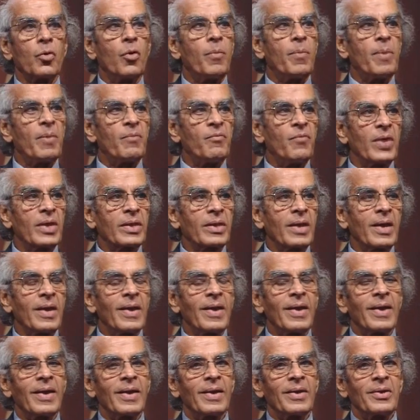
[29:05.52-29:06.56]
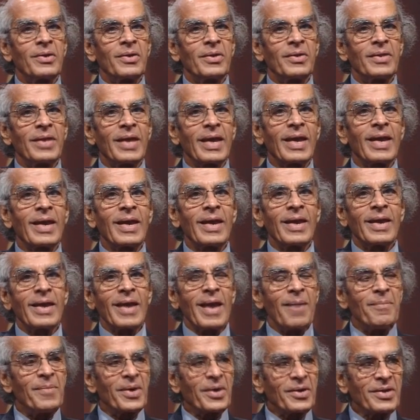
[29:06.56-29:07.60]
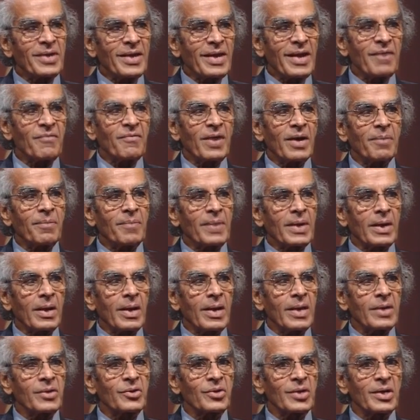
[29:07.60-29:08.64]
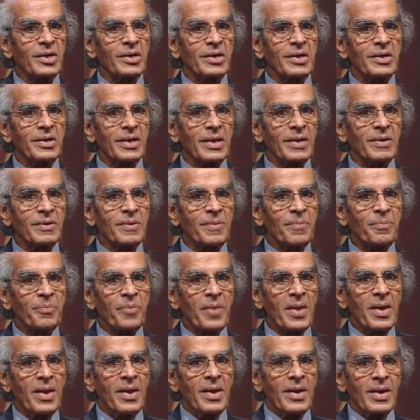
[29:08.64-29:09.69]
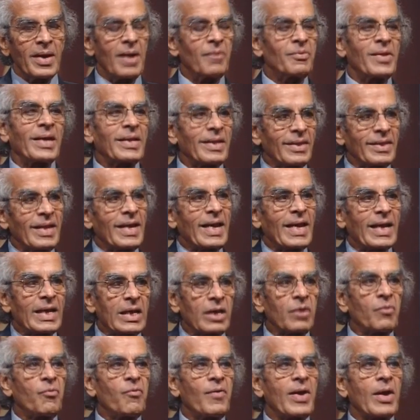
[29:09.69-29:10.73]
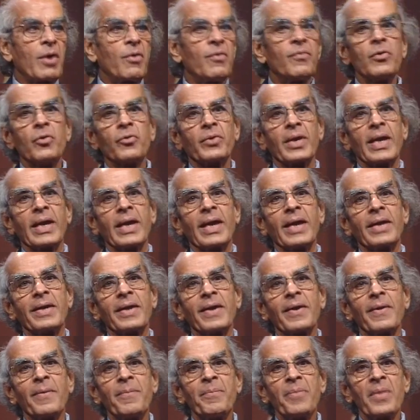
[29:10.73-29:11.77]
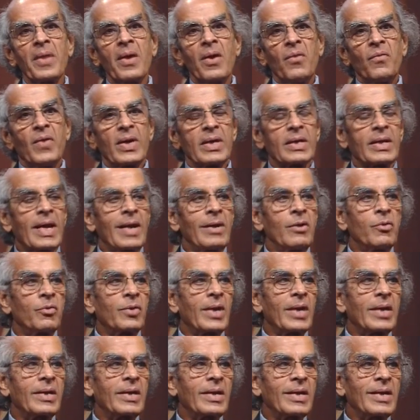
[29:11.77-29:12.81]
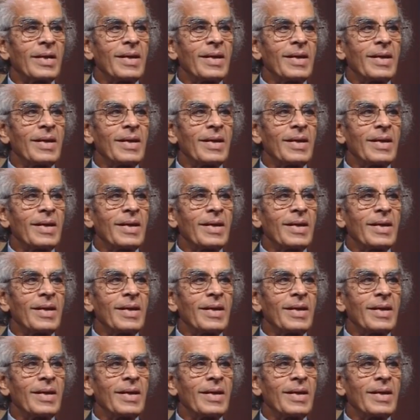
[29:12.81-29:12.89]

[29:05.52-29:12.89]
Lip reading: up with the emerging environmental uncertainties. Now, that is the negative way of looking at it. One can look at it in a